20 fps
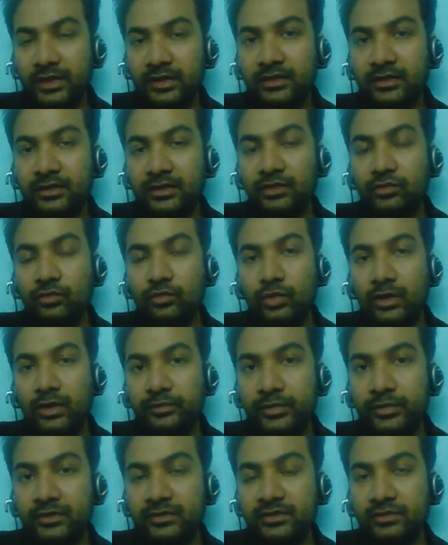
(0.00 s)
There is one
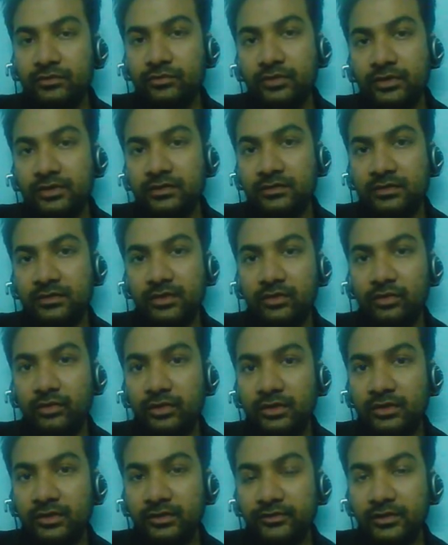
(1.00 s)
entity, one person who is
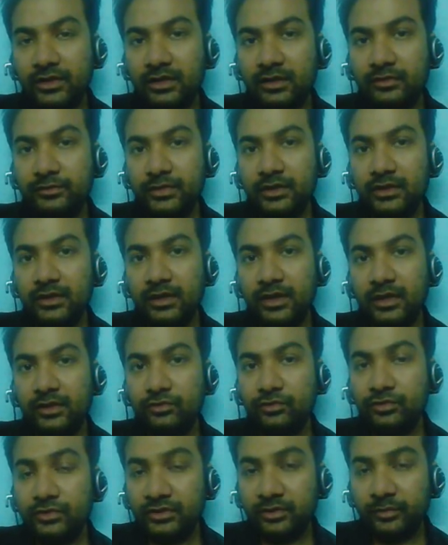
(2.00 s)
the owner of the
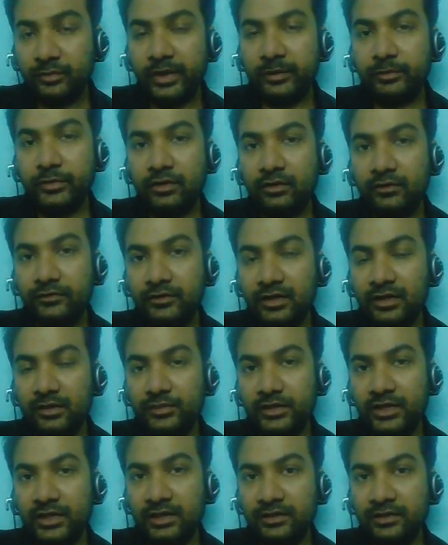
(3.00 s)
company and who is the
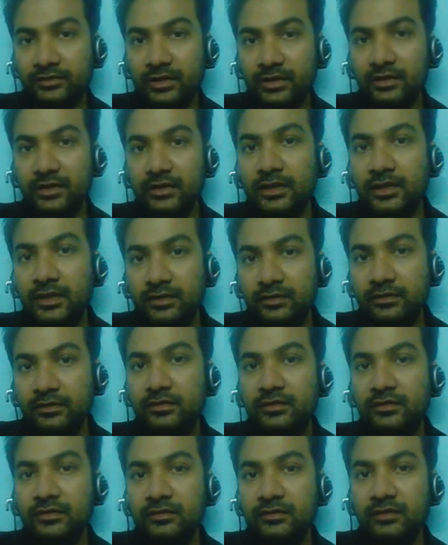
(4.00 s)
member of the company as well.
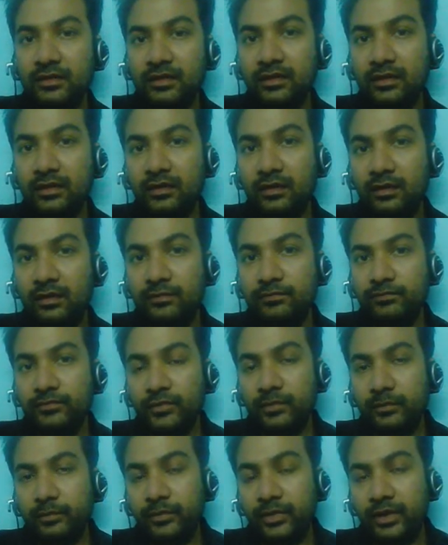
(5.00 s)
This is the
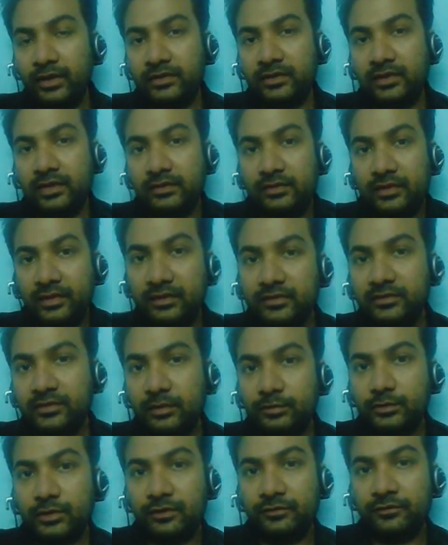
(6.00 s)
basically
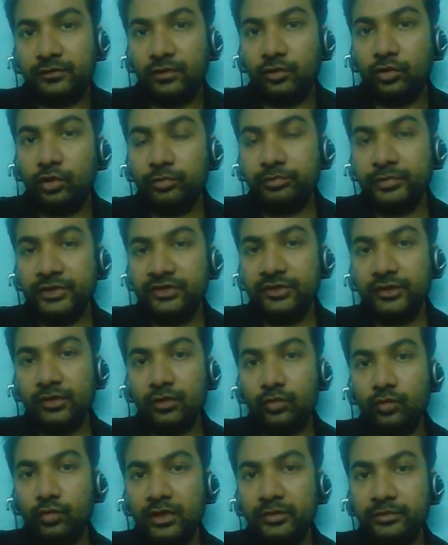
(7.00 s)
the concept of
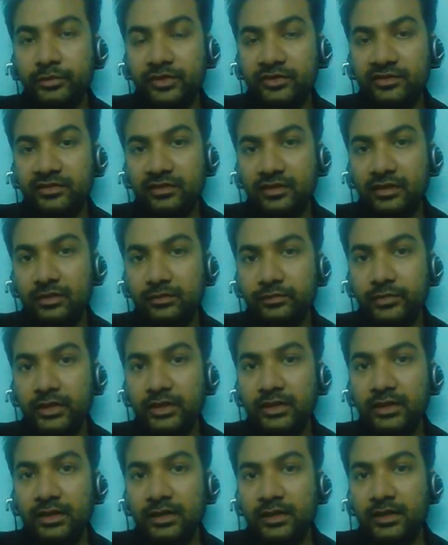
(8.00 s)
OPC or one-person
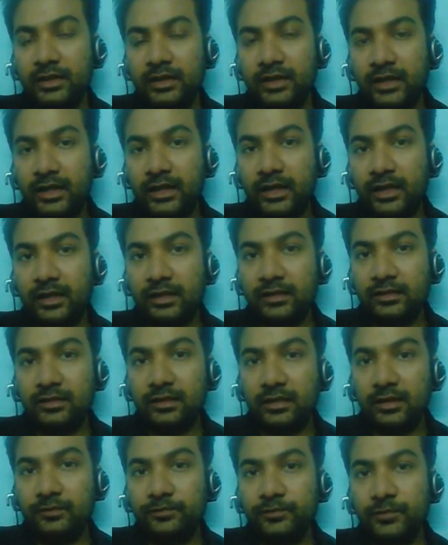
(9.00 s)
company,
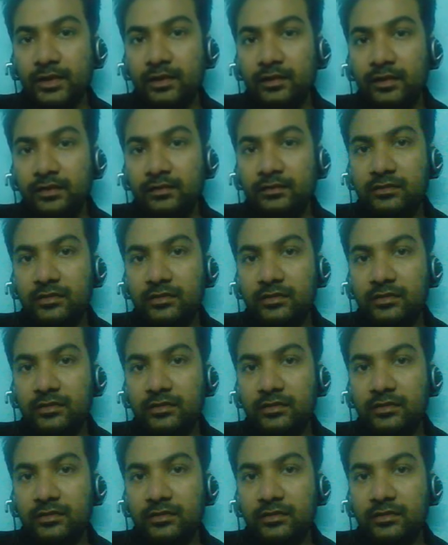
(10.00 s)
and